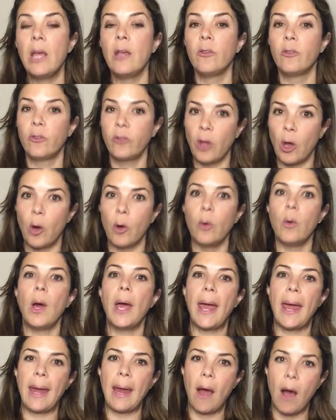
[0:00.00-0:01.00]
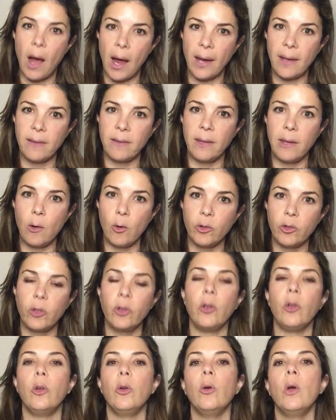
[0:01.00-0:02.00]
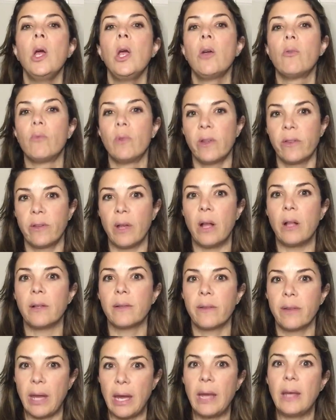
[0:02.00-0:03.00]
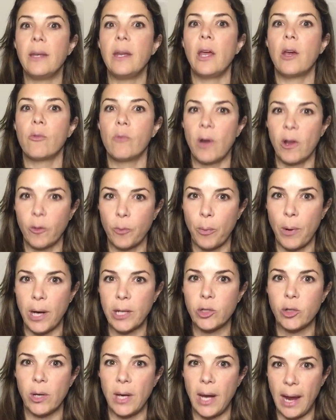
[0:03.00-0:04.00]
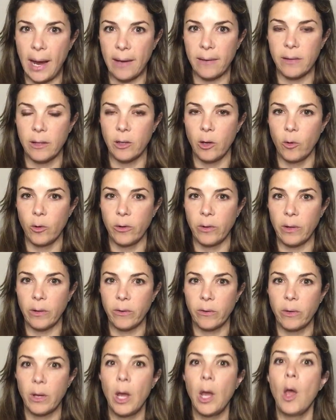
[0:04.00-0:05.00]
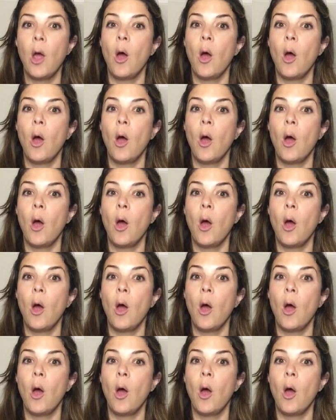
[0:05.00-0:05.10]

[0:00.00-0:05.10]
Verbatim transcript: So, a high CO2 results in a respiratory acidosis,